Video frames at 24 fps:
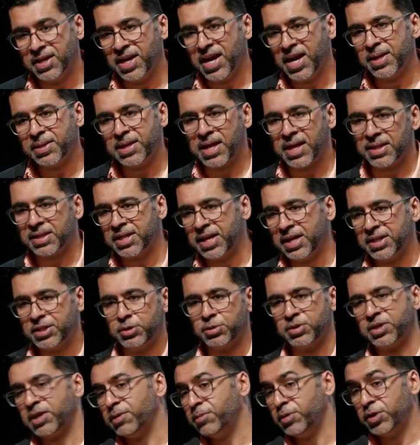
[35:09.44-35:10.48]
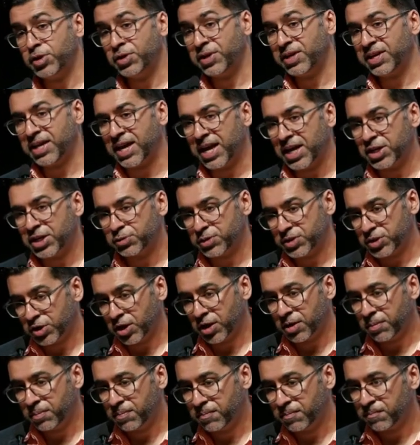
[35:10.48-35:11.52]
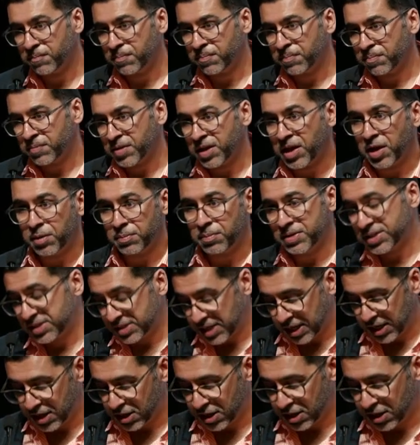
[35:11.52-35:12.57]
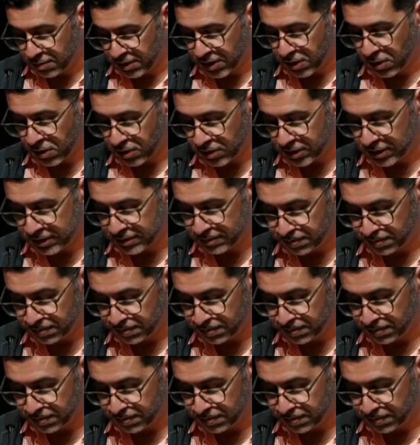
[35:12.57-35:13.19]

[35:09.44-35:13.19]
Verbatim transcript: and that led to a community engagement job that helped me stay here a bit longer.